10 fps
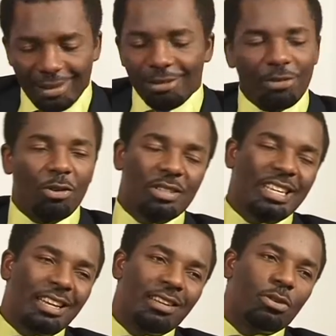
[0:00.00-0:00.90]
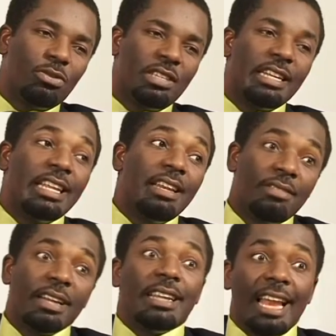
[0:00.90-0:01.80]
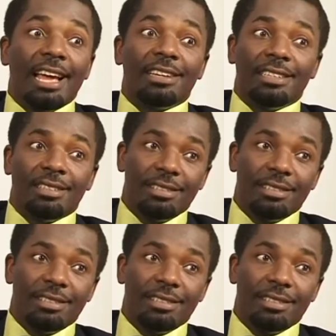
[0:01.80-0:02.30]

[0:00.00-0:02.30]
Of course, Cardinal Crusade delivered the land.